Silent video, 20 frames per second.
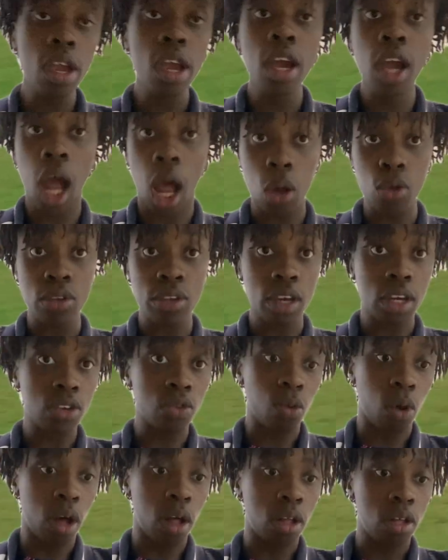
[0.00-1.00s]
counter as
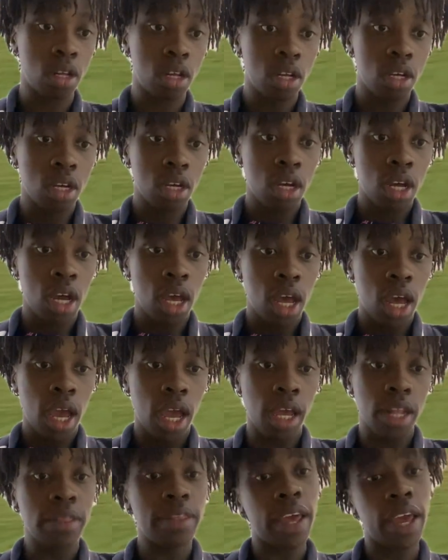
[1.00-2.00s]
well.
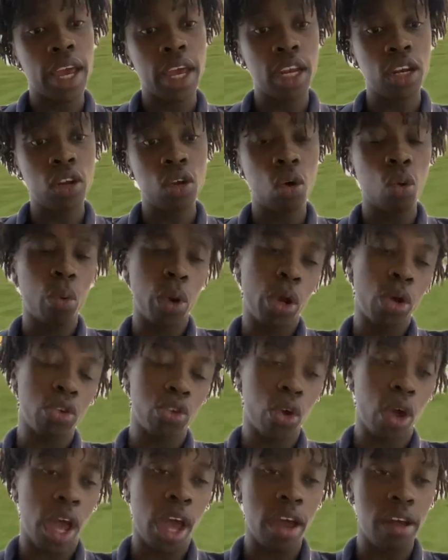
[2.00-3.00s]
And then we
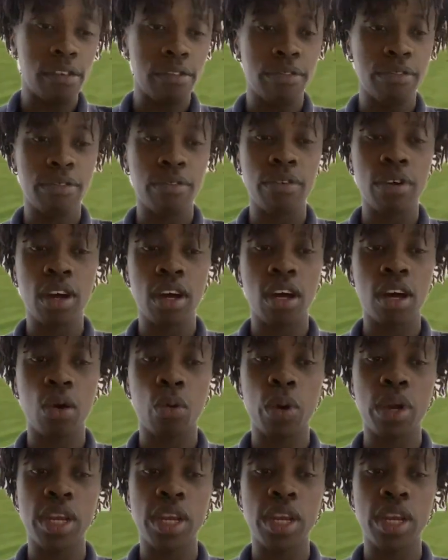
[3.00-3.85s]
also have when